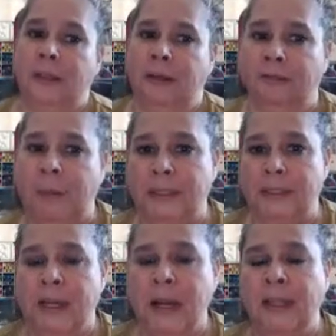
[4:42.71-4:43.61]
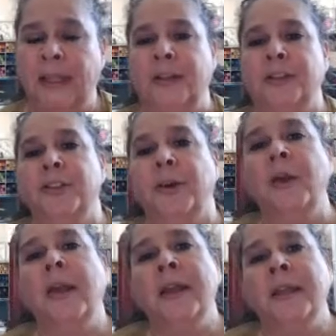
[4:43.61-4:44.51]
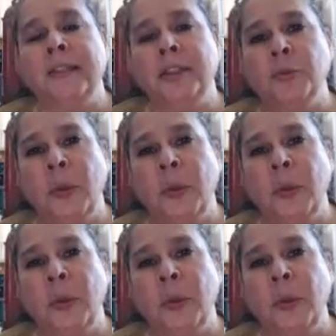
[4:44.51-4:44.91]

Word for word: I love pens and highlighters. So this is